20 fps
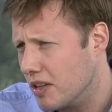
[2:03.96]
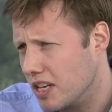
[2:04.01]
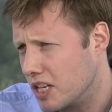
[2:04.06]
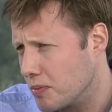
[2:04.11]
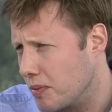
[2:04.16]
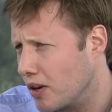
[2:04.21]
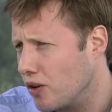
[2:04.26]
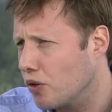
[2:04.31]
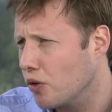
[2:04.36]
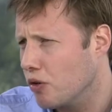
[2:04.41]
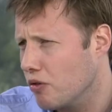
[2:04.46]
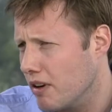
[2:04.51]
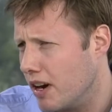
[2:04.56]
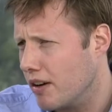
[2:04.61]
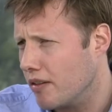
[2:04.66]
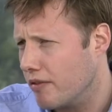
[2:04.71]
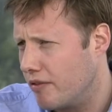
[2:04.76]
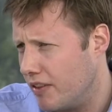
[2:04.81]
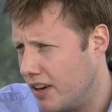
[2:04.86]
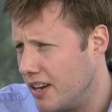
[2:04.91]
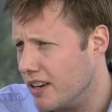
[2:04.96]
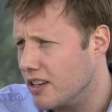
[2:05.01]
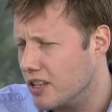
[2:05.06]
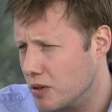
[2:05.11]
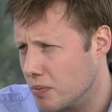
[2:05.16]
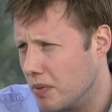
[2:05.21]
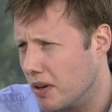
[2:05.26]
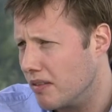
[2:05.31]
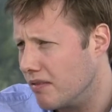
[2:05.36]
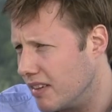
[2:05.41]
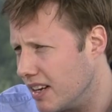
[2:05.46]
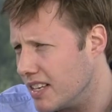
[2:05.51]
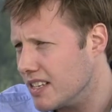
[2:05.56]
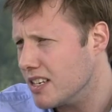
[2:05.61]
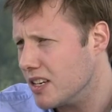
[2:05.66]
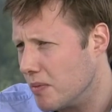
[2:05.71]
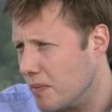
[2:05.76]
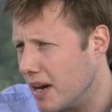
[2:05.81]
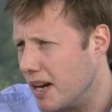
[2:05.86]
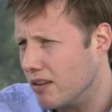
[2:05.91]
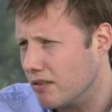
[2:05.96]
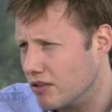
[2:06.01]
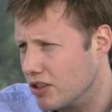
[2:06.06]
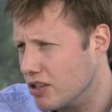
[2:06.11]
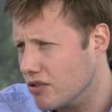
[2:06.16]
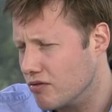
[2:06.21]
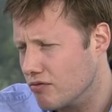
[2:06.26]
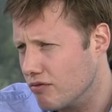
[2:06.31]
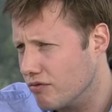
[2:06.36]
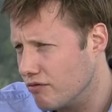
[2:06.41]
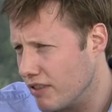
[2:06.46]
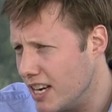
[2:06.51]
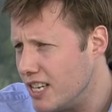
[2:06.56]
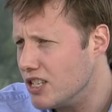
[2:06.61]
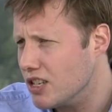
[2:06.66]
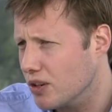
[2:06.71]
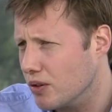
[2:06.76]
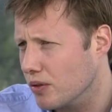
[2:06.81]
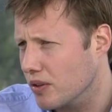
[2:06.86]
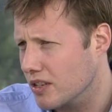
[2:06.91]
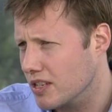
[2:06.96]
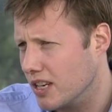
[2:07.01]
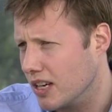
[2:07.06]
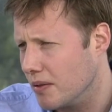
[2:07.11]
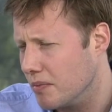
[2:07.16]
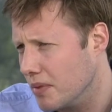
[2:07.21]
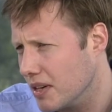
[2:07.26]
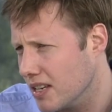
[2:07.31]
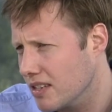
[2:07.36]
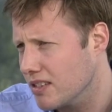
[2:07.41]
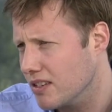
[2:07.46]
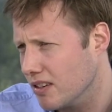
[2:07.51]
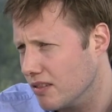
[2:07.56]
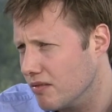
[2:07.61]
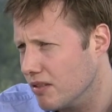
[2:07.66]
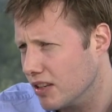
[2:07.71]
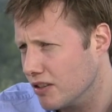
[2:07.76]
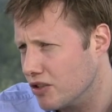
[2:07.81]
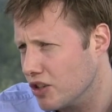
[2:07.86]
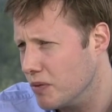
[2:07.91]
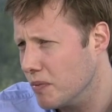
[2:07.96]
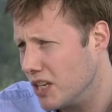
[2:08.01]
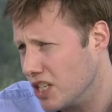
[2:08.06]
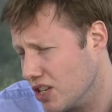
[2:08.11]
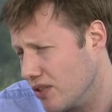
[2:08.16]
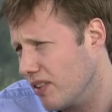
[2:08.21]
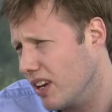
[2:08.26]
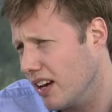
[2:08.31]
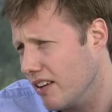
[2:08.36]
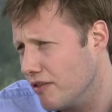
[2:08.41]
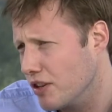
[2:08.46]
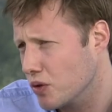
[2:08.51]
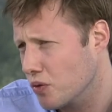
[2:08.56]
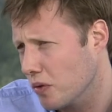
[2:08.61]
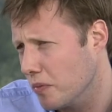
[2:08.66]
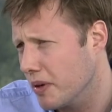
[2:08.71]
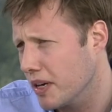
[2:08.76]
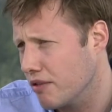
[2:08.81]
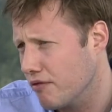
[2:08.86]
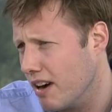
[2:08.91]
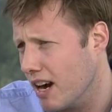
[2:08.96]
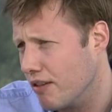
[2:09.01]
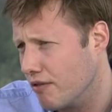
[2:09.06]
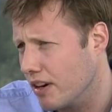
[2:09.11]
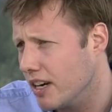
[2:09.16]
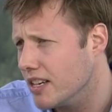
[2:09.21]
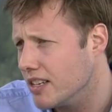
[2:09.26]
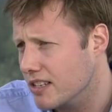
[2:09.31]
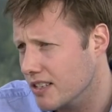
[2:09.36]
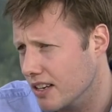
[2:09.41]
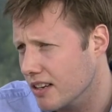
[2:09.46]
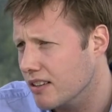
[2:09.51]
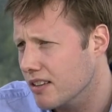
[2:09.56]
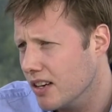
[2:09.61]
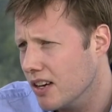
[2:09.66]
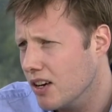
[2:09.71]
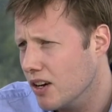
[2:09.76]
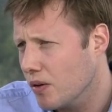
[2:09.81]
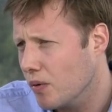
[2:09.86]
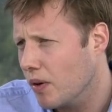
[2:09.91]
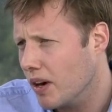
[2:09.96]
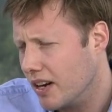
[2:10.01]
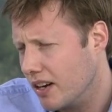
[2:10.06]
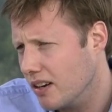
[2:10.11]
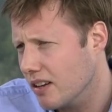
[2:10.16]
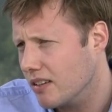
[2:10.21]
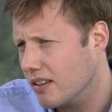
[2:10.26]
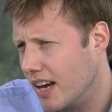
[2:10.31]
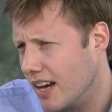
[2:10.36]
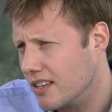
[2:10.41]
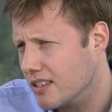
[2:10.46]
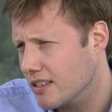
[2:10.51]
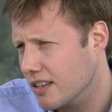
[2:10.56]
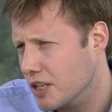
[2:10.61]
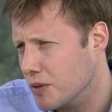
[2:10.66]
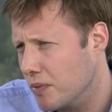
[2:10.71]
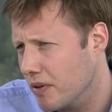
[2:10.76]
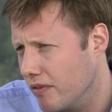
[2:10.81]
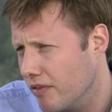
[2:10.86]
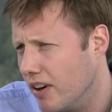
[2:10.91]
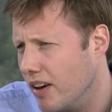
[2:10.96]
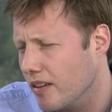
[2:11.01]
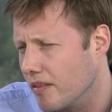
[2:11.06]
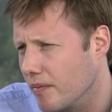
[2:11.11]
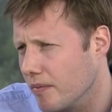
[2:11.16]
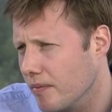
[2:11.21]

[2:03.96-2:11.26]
that's about all-round fitness, but isn't about just racing all the time, because too much of life is one big rat race, and why can't exercise be fun?